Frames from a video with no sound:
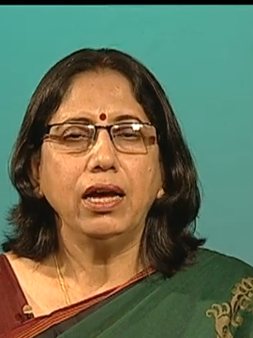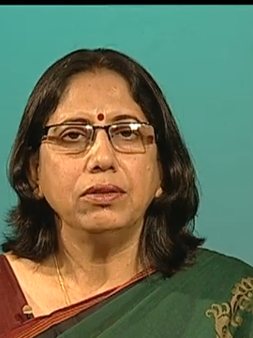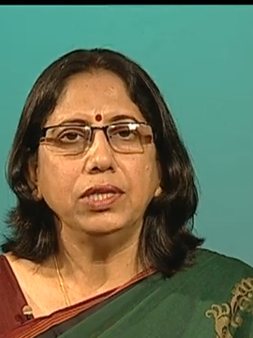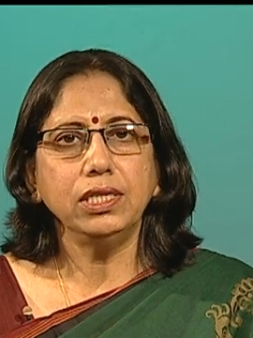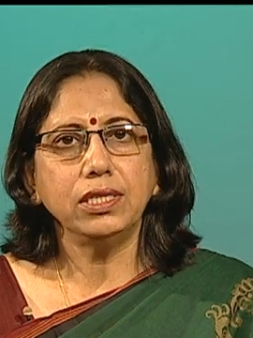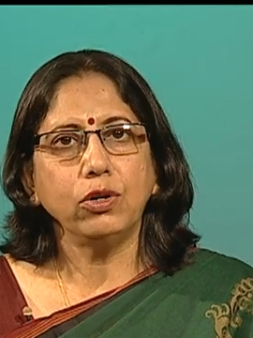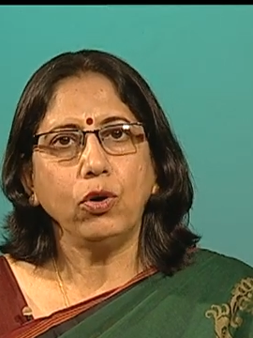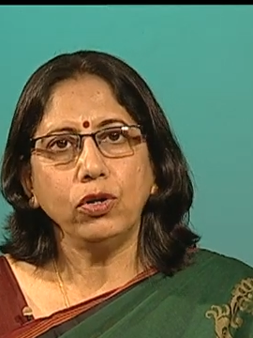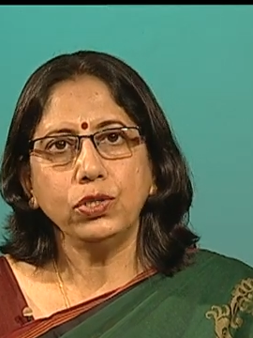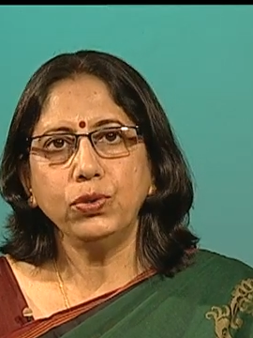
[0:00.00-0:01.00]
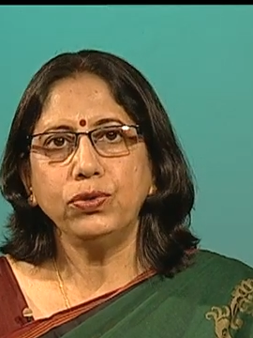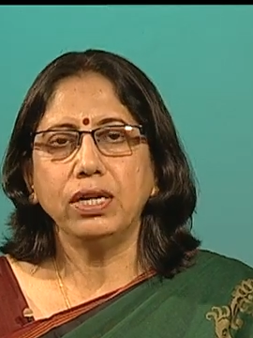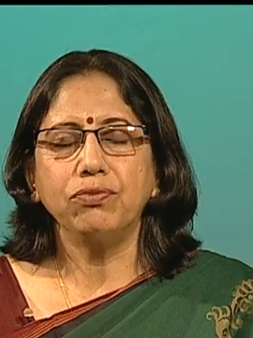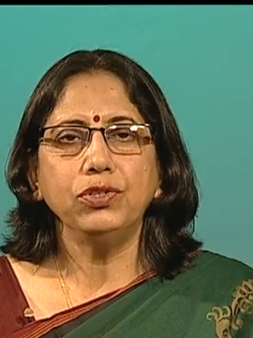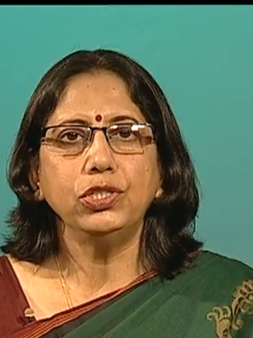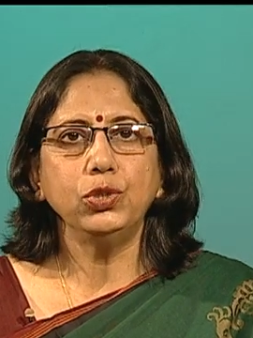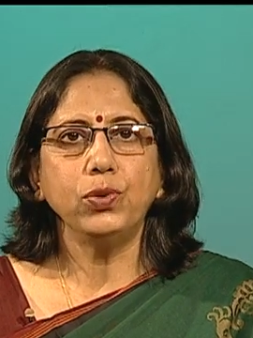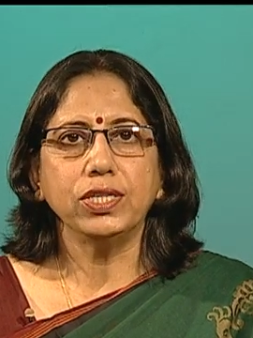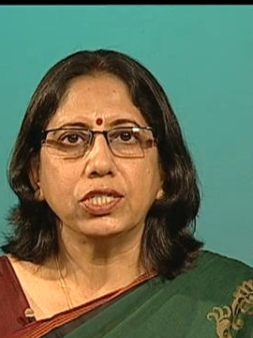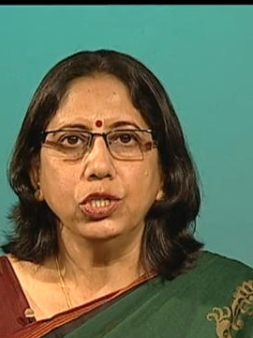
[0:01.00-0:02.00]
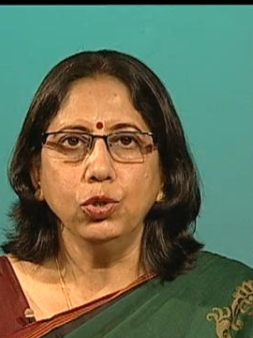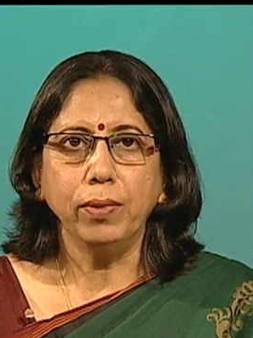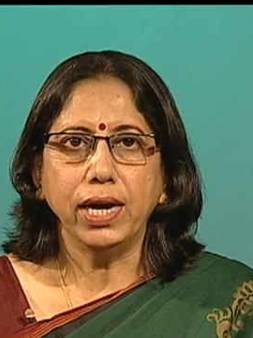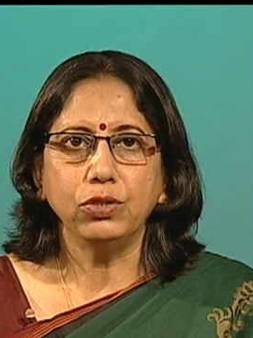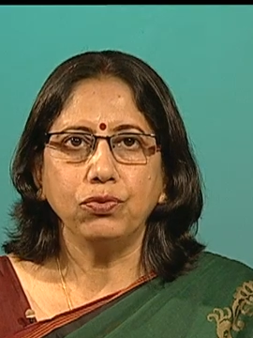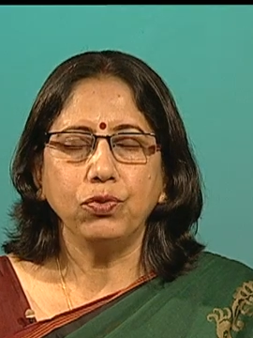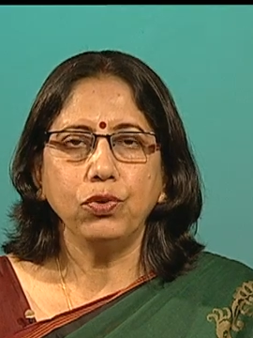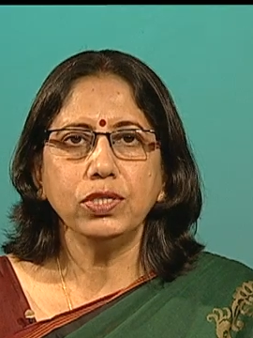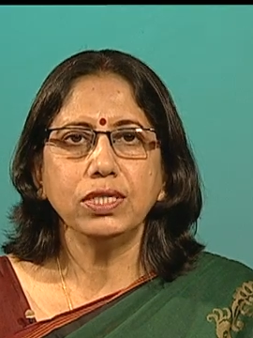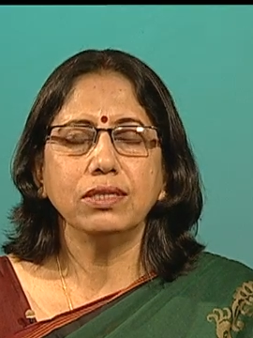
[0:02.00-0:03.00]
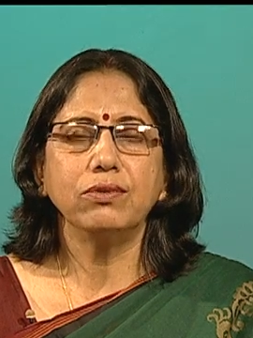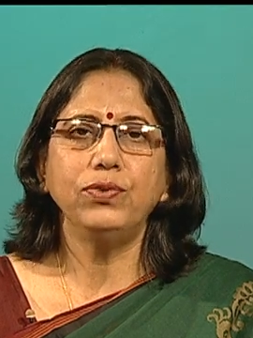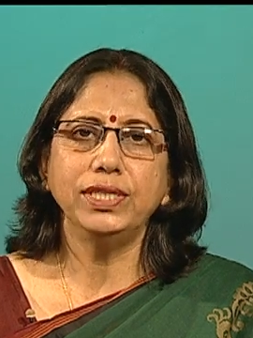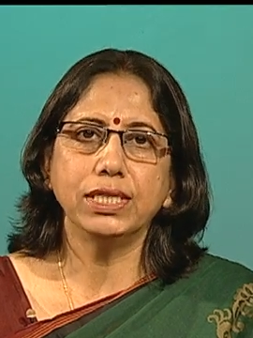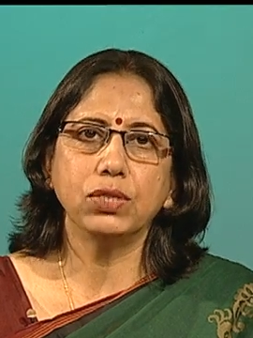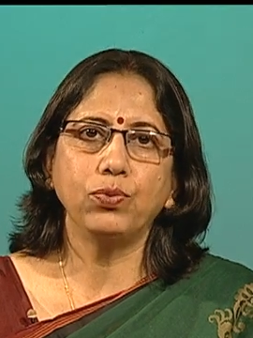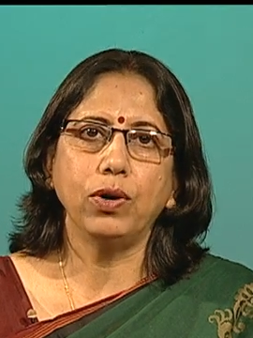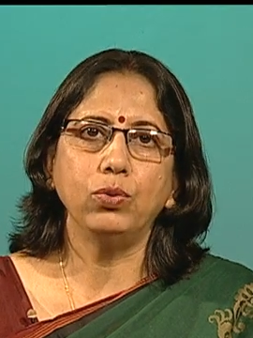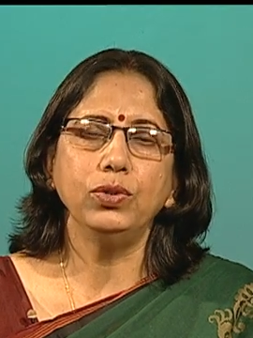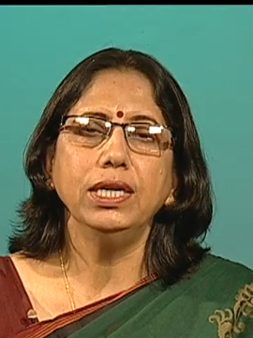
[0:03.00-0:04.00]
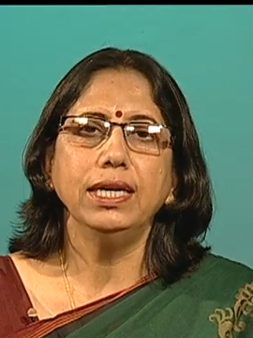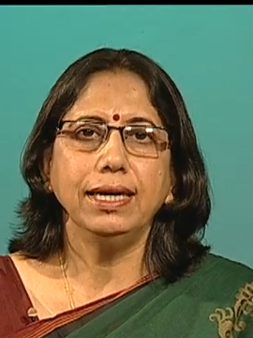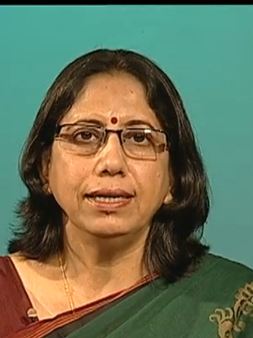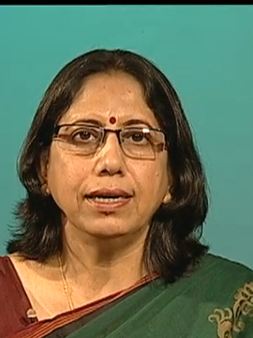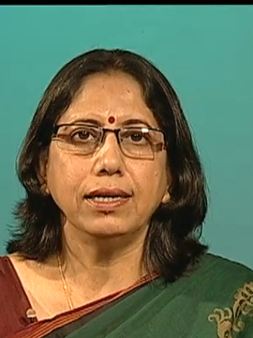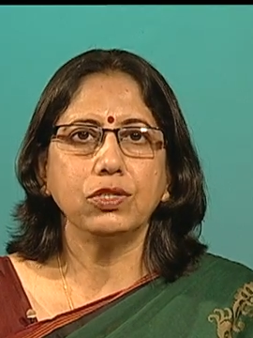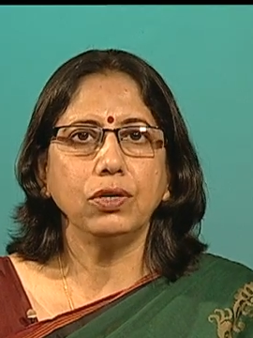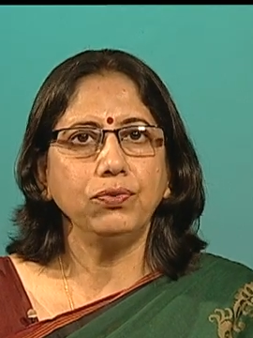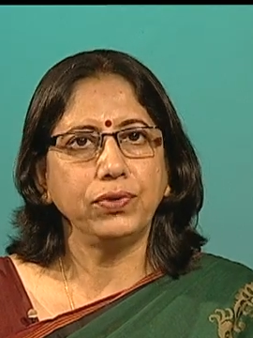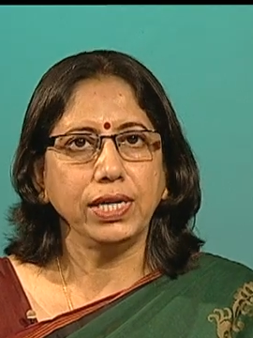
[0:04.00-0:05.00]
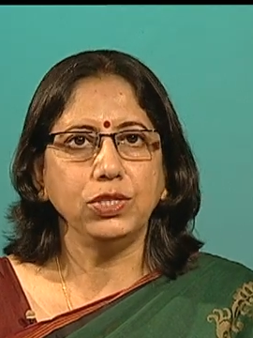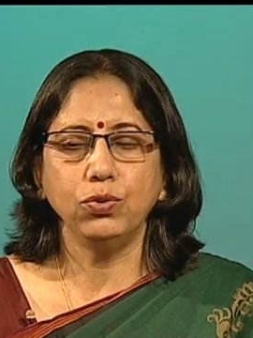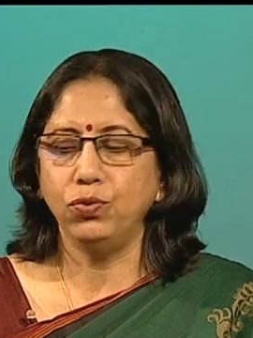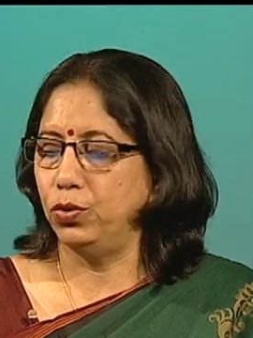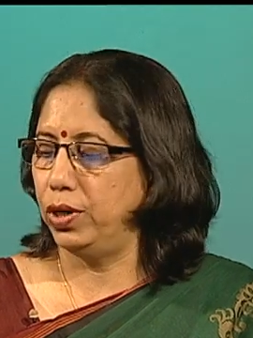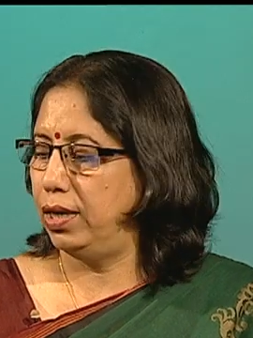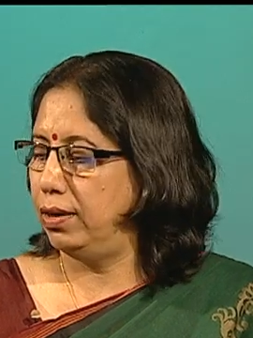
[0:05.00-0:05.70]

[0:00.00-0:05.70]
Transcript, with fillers: These are also referred to as pneumatophores which is found in case of rhizophora.